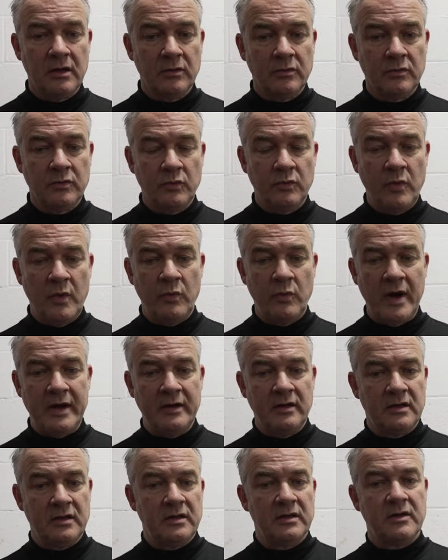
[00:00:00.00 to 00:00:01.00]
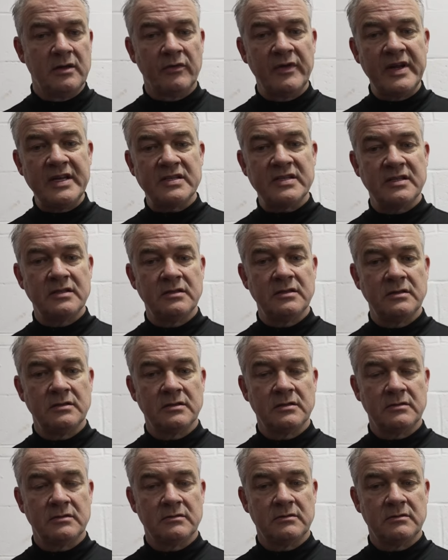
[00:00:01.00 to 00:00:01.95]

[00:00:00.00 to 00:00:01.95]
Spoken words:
know, when the reason